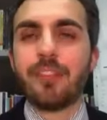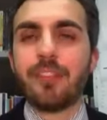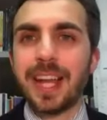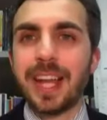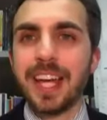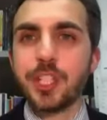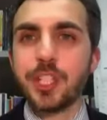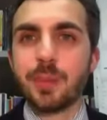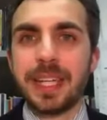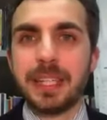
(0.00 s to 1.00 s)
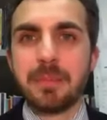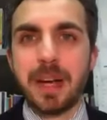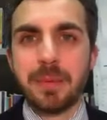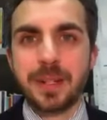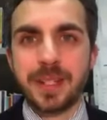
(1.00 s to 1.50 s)
I would like to begin
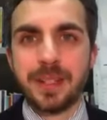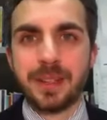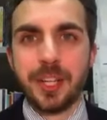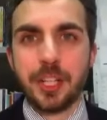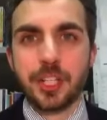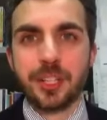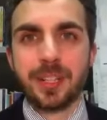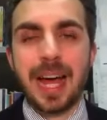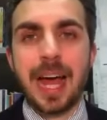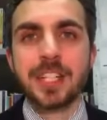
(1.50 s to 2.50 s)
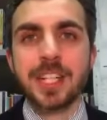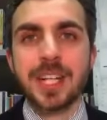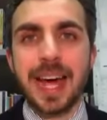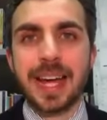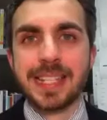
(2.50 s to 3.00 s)
my presentation
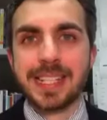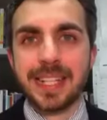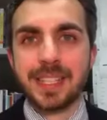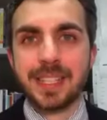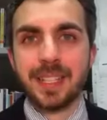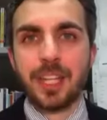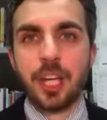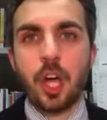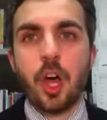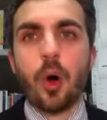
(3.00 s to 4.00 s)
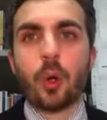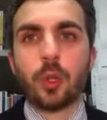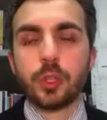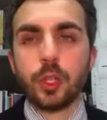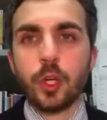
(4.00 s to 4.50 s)
underlining that
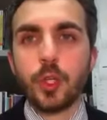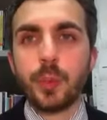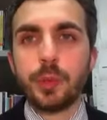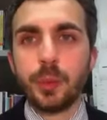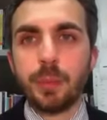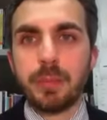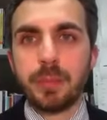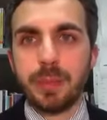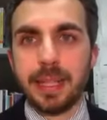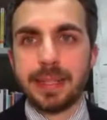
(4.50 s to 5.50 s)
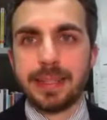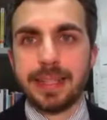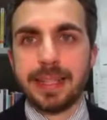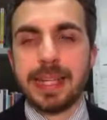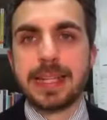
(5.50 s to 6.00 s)
although pupil
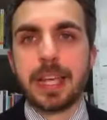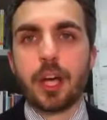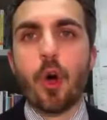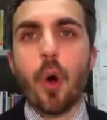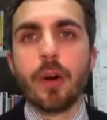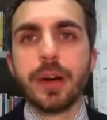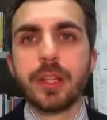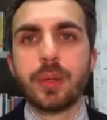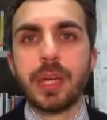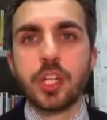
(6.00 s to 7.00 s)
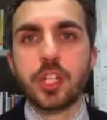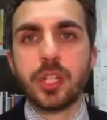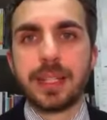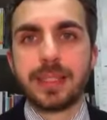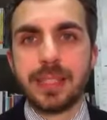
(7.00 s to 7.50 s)
mobility is a core
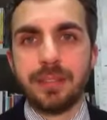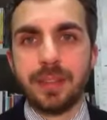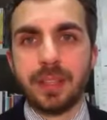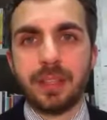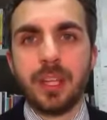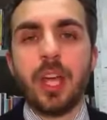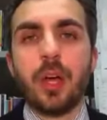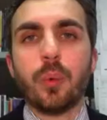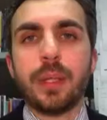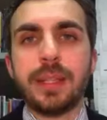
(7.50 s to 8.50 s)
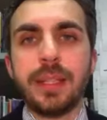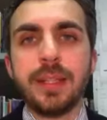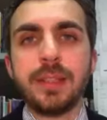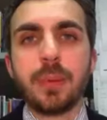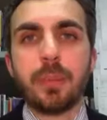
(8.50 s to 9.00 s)
educational activity
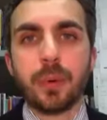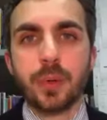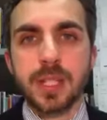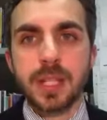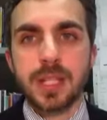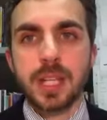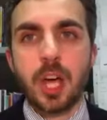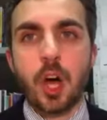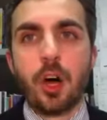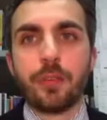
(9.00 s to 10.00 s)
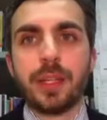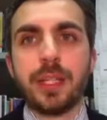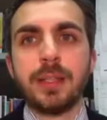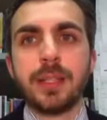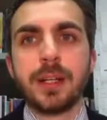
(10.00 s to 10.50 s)
within the process of
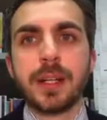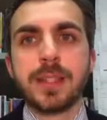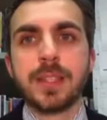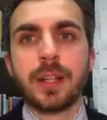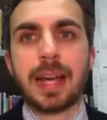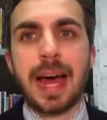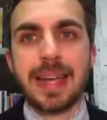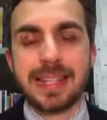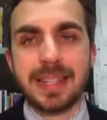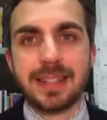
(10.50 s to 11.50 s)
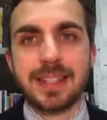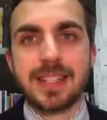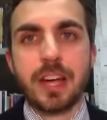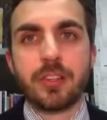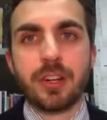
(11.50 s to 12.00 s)
internationalizing
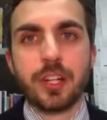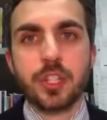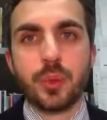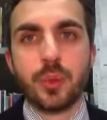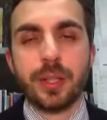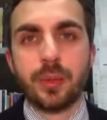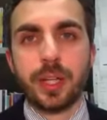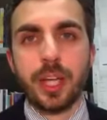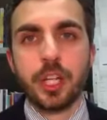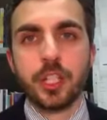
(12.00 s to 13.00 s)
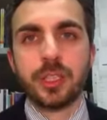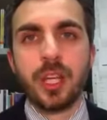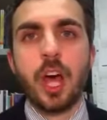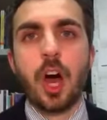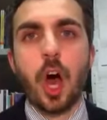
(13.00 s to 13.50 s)
secondary school
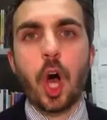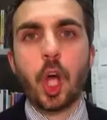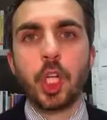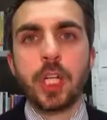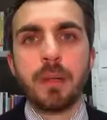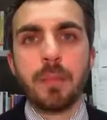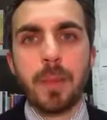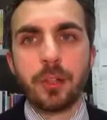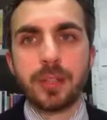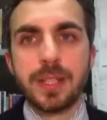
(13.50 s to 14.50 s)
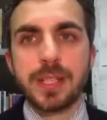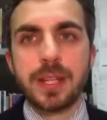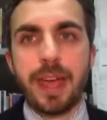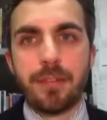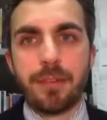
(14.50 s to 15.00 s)
education, only
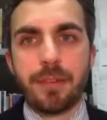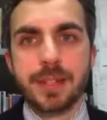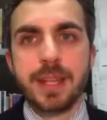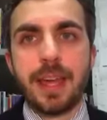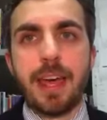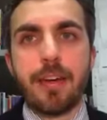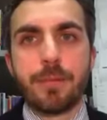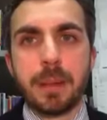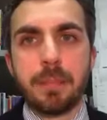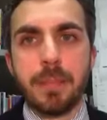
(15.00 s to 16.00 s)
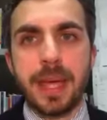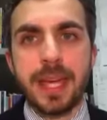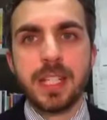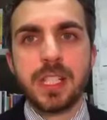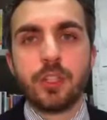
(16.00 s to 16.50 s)
modest efforts have been
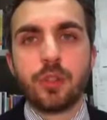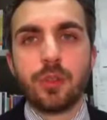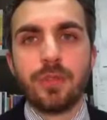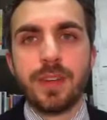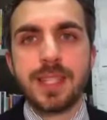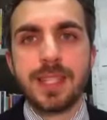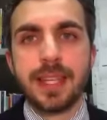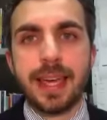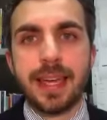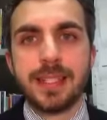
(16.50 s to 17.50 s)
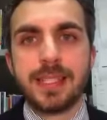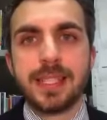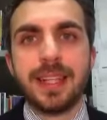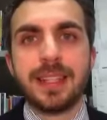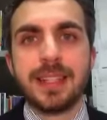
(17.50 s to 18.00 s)
made to
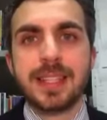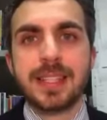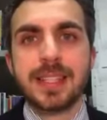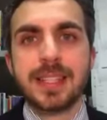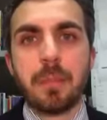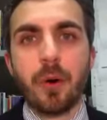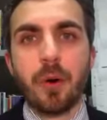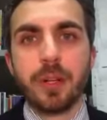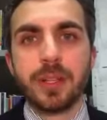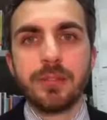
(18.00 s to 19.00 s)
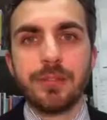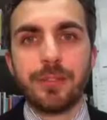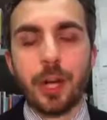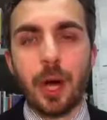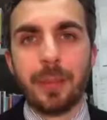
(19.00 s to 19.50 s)
investigate this important
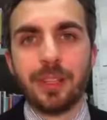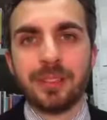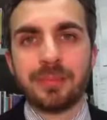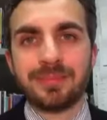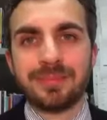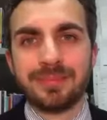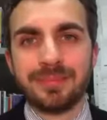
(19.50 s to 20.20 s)
phenomenon.